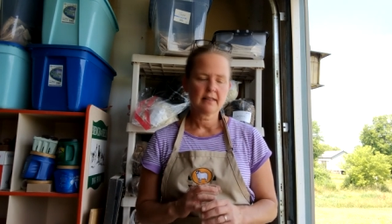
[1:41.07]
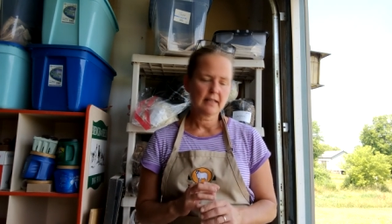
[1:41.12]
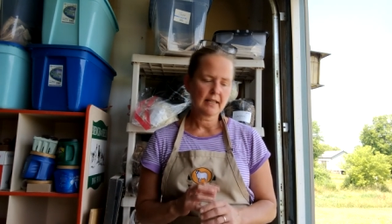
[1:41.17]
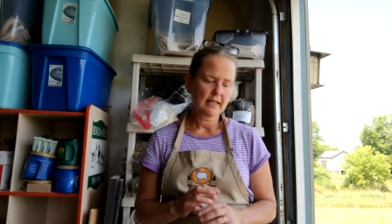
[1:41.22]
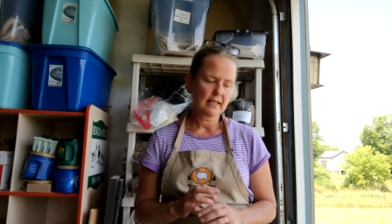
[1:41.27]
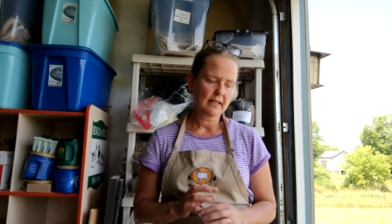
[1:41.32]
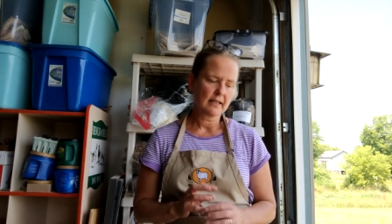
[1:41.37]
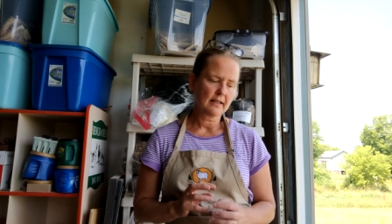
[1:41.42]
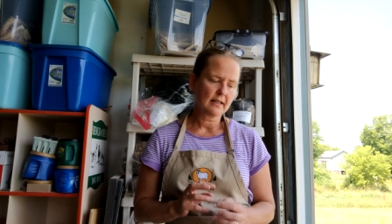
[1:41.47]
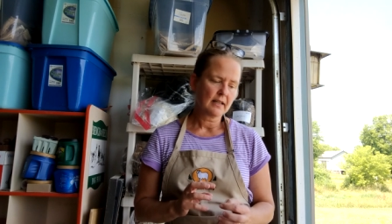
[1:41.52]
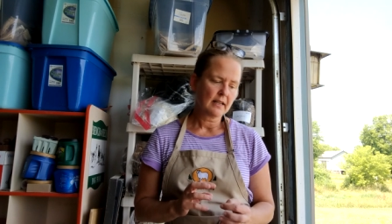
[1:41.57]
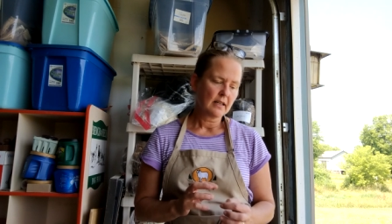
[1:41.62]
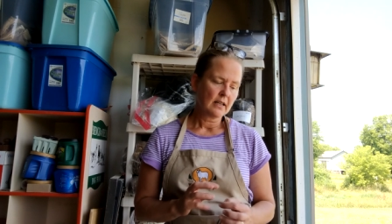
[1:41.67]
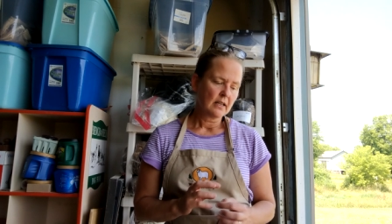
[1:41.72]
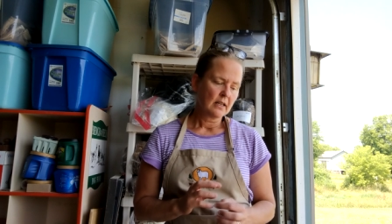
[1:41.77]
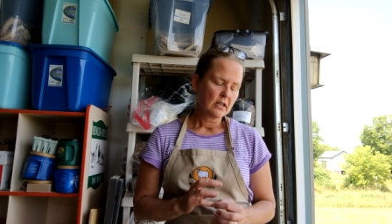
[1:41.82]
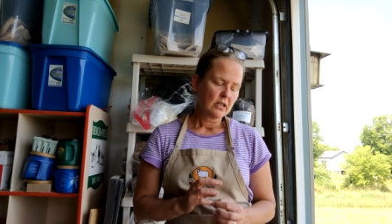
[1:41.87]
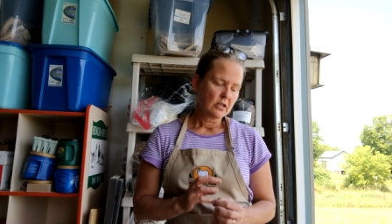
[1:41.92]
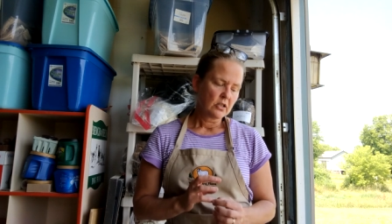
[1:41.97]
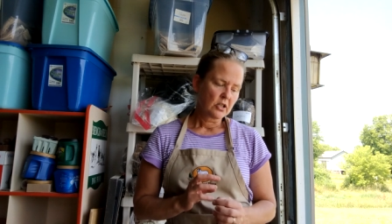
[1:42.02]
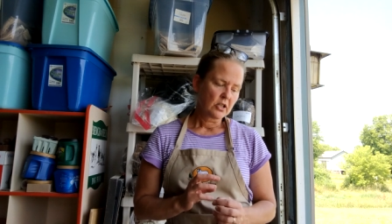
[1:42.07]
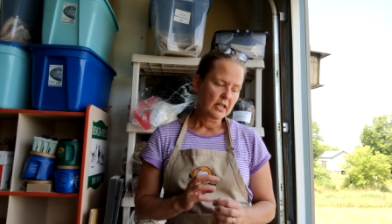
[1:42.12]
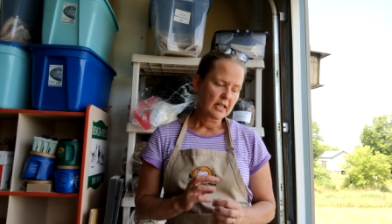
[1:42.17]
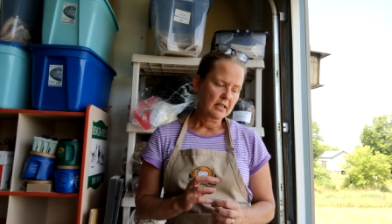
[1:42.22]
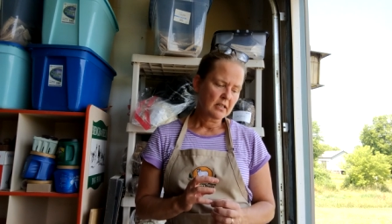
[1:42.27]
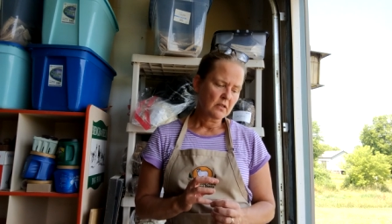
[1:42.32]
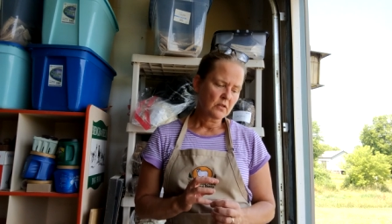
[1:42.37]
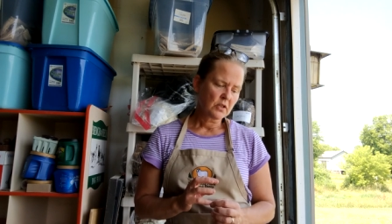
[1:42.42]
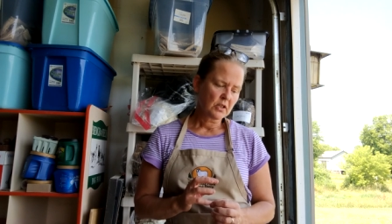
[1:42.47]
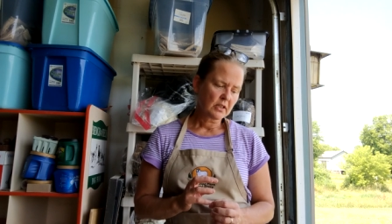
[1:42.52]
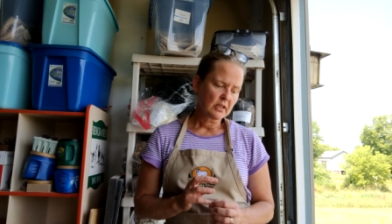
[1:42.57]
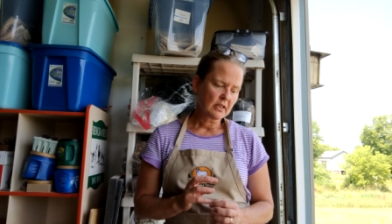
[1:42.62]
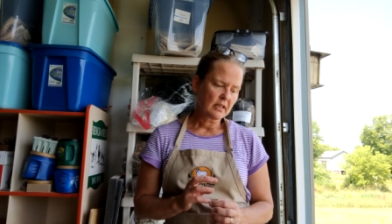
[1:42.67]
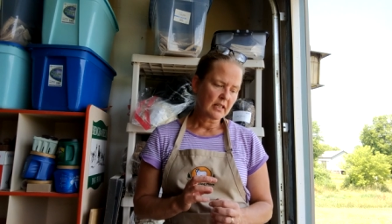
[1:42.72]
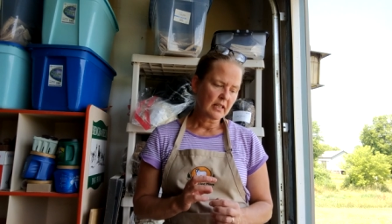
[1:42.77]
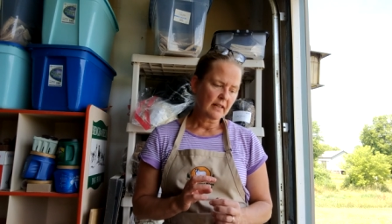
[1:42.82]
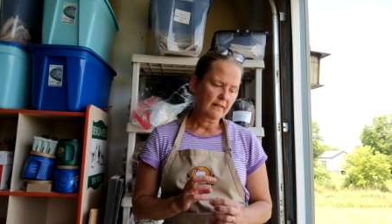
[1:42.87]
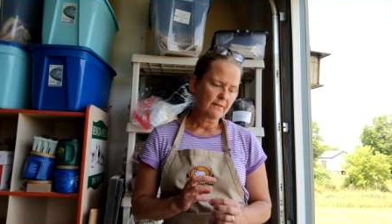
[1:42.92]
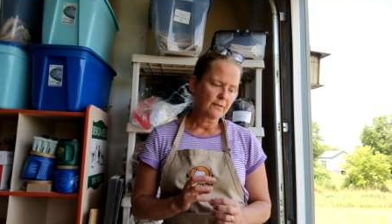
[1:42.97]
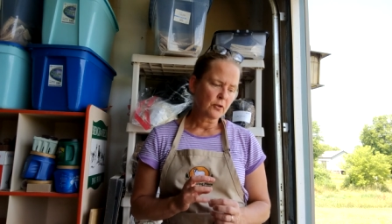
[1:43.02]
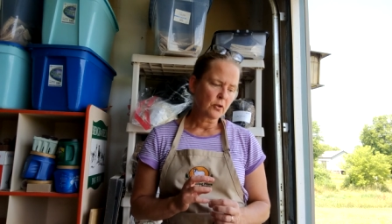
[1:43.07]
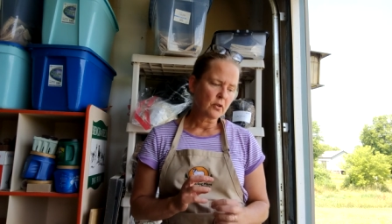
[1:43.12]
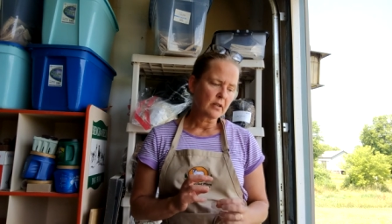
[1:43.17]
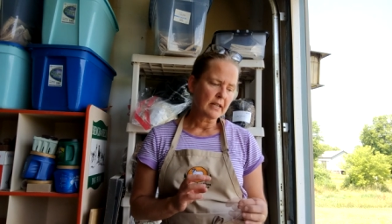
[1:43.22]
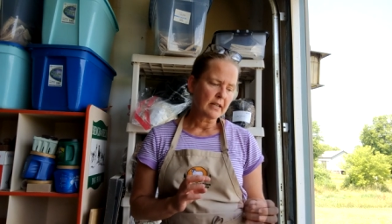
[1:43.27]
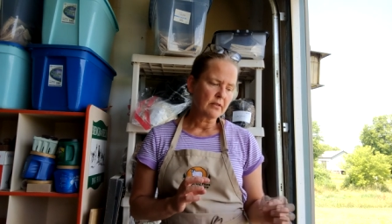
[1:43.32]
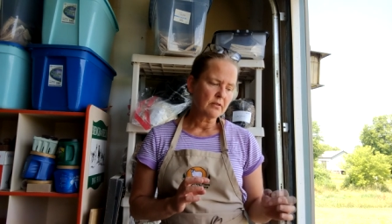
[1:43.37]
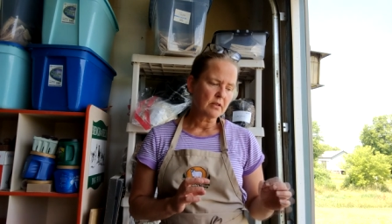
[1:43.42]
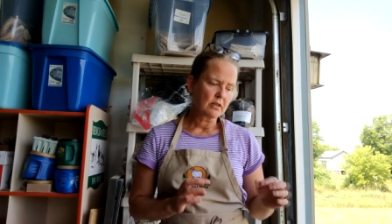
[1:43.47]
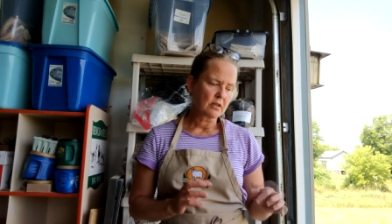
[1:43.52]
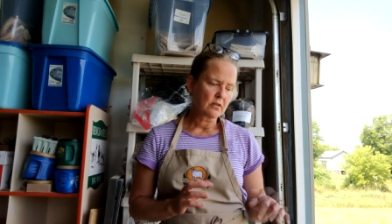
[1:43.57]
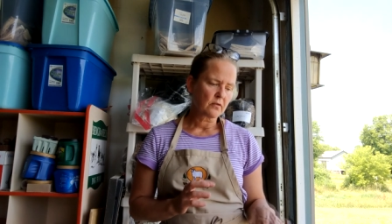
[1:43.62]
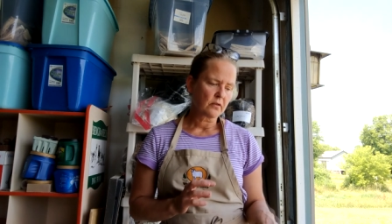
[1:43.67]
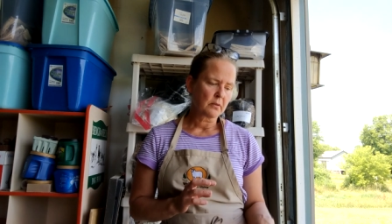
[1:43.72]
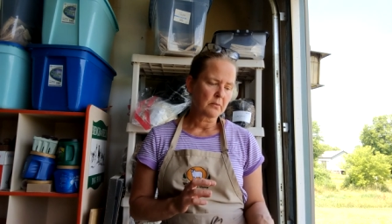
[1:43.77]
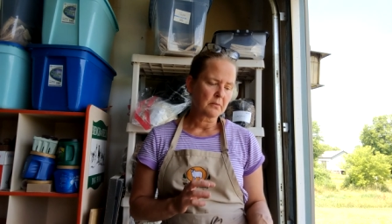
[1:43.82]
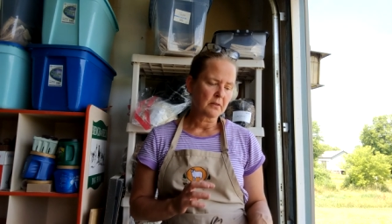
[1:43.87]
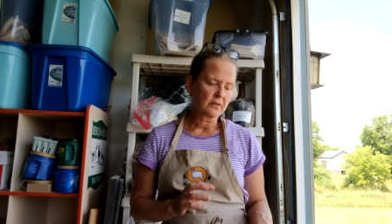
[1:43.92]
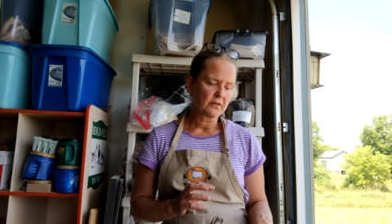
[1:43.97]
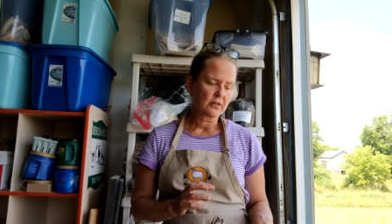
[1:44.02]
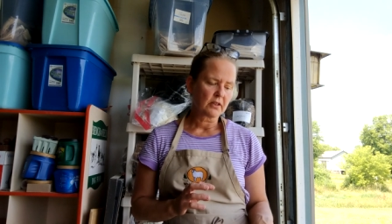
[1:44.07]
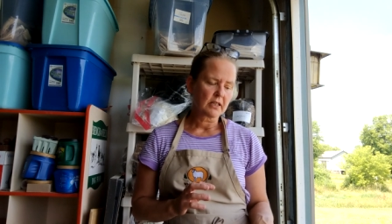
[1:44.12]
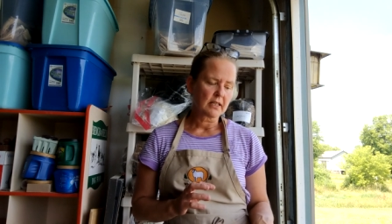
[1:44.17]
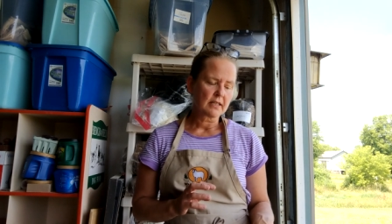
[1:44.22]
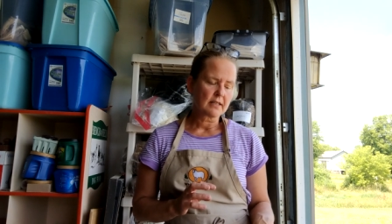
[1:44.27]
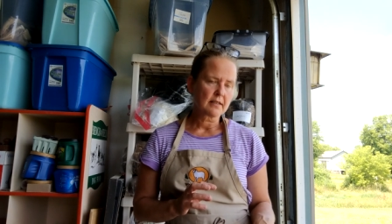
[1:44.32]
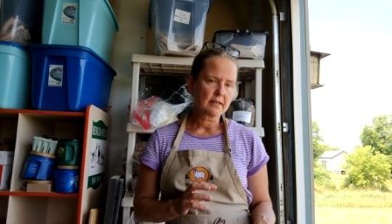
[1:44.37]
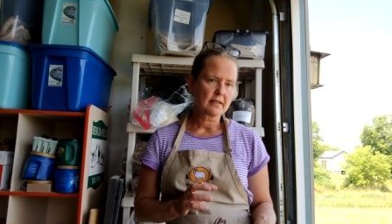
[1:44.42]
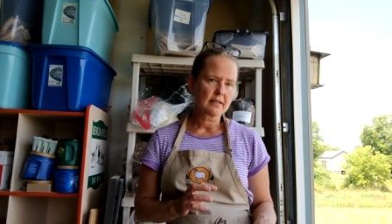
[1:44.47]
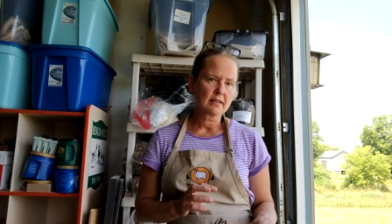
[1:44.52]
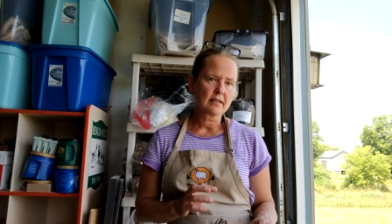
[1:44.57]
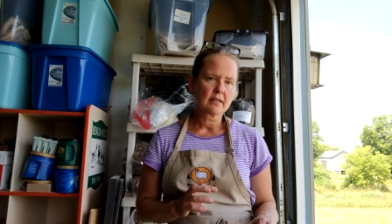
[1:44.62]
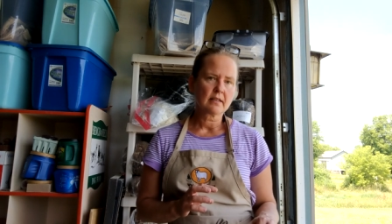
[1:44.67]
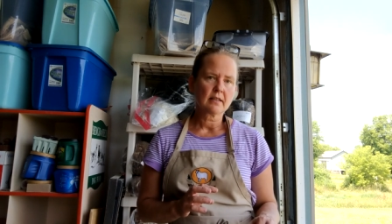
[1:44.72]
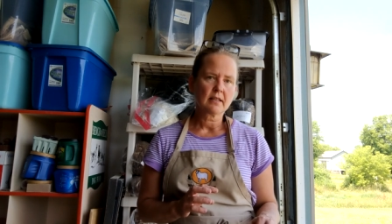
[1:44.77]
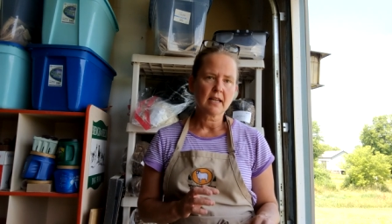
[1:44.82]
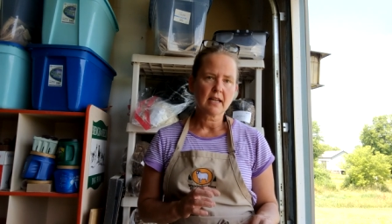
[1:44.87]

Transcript: And she asked if she could get four ounces from the fleece